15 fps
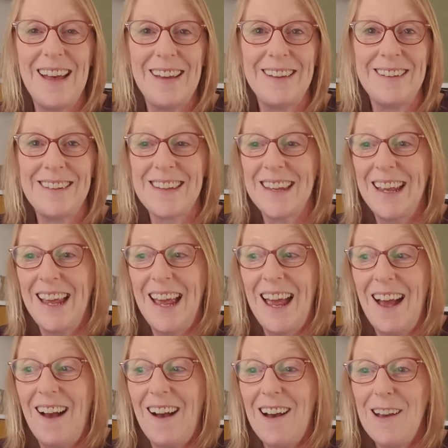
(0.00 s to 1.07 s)
And
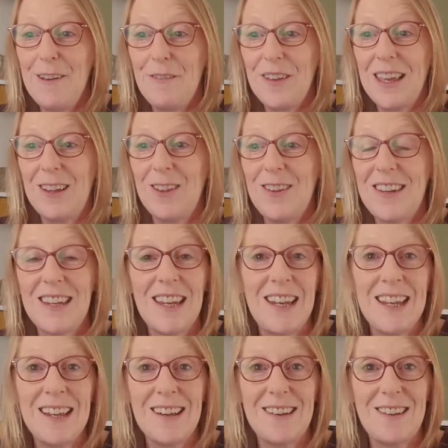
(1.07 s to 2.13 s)
I've included a
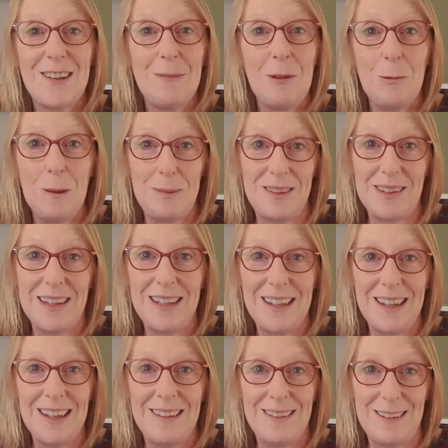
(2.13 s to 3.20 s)
link to my website
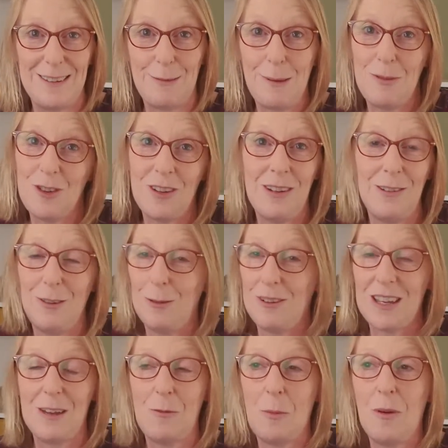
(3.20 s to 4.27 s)
in the description if you want
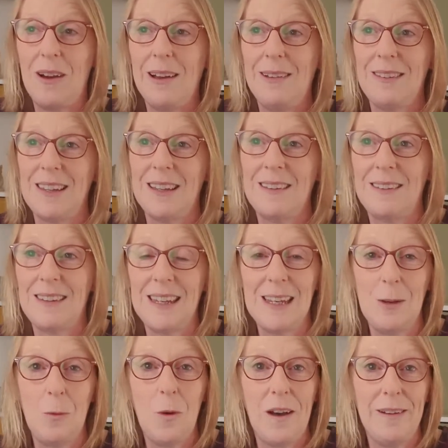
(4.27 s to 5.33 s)
to have a browse and
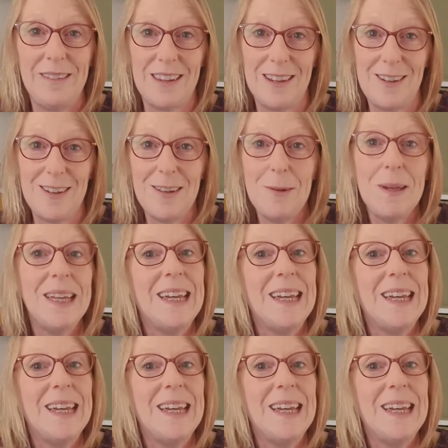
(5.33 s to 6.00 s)
see what else I do.